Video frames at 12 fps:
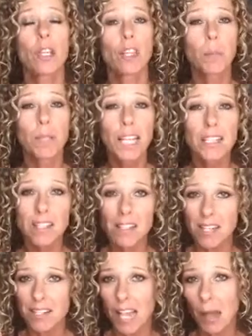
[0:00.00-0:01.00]
the places I
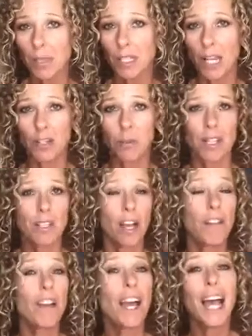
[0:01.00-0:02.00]
sabotage
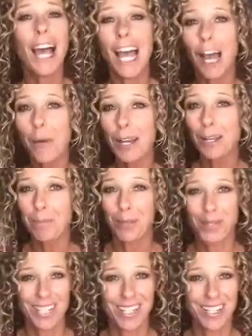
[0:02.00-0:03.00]
myself, how I could
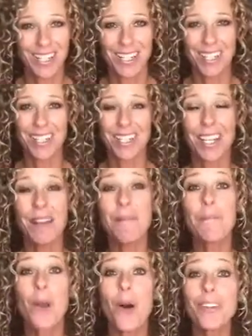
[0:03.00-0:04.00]
build consistency.
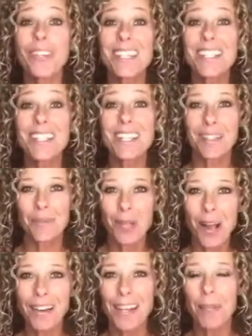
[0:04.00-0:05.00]
All of these things I'm
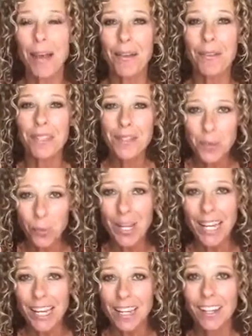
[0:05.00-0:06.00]
talking about this
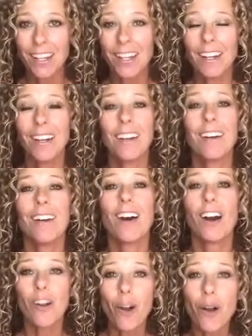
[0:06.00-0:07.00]
week
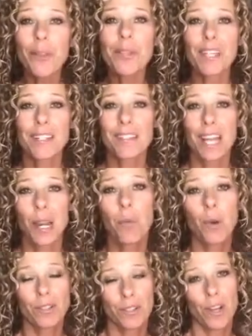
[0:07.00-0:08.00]
are all the things that I
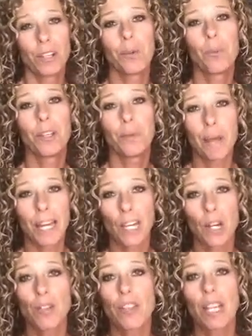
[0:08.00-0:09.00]
worked on with my
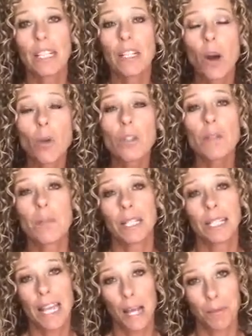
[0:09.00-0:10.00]
coach and ultimately
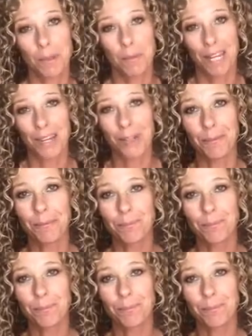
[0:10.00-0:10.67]
helped me heal.